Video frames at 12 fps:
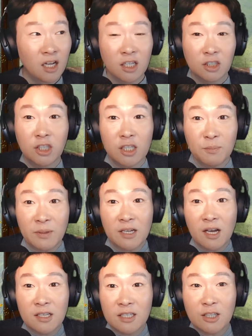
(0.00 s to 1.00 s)
just
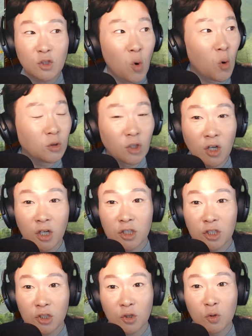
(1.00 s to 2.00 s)
because he told her
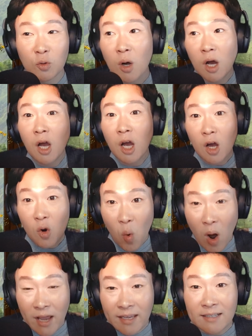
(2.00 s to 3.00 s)
to
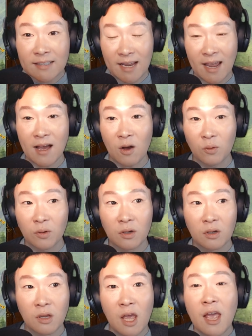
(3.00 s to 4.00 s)
quiet down.
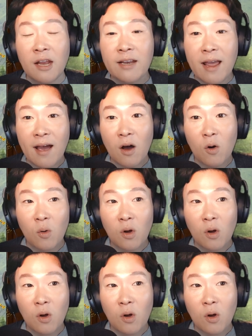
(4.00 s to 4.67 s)
Now,